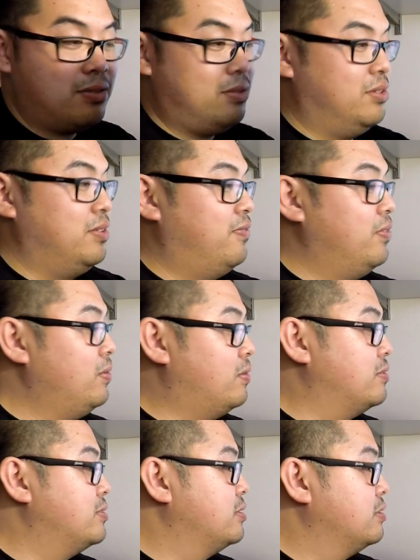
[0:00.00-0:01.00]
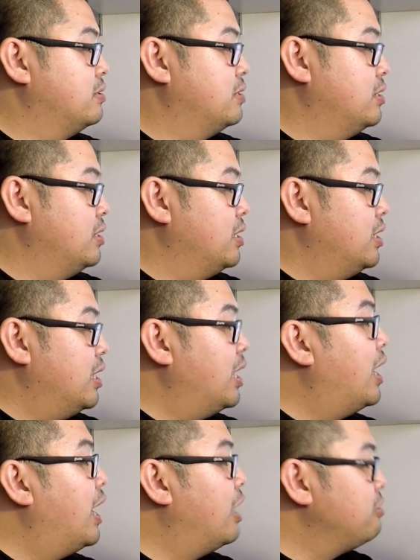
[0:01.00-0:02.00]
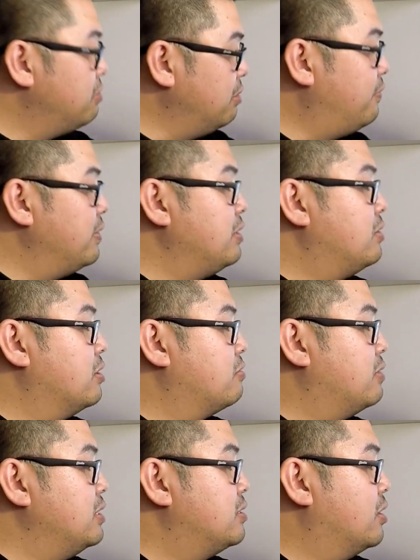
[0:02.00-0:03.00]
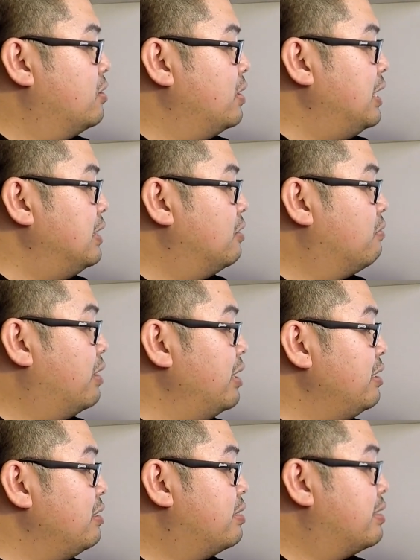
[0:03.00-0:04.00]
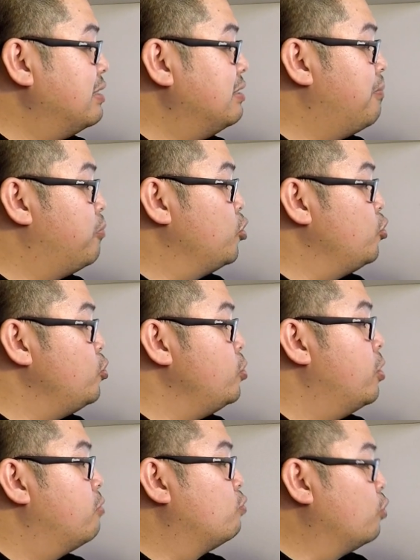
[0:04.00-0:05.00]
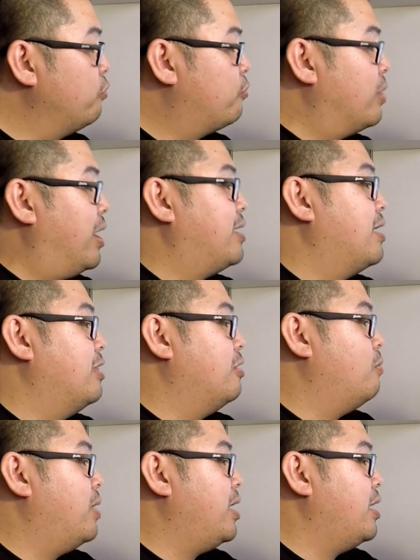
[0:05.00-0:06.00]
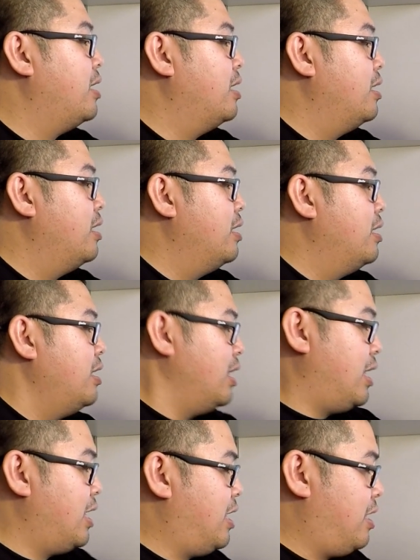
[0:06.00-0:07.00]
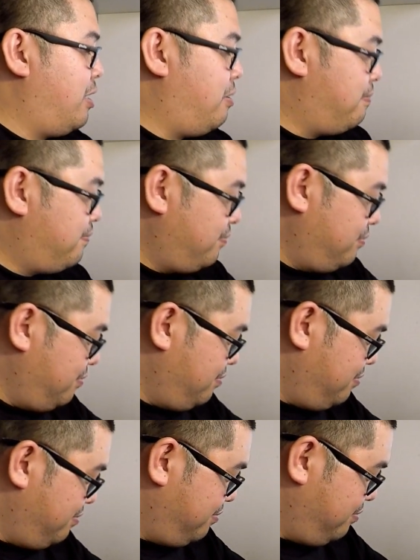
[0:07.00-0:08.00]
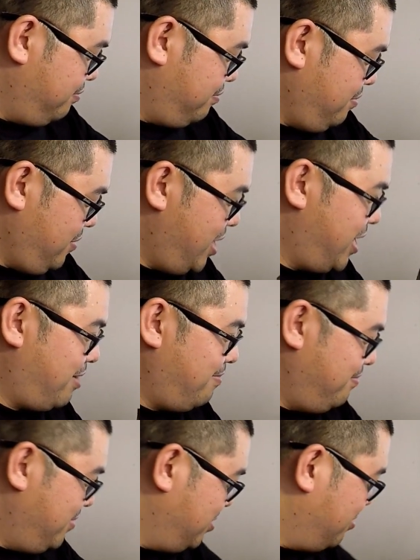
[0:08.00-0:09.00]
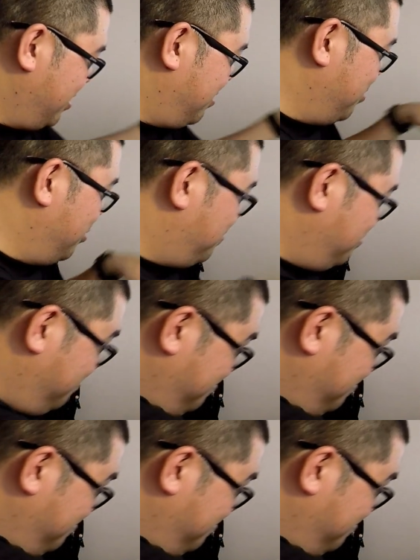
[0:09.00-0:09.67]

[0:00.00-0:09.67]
or the 4s. $150 retail in the white Thunder Blue Wolf Grey colorway. Yeah, let's crack them open.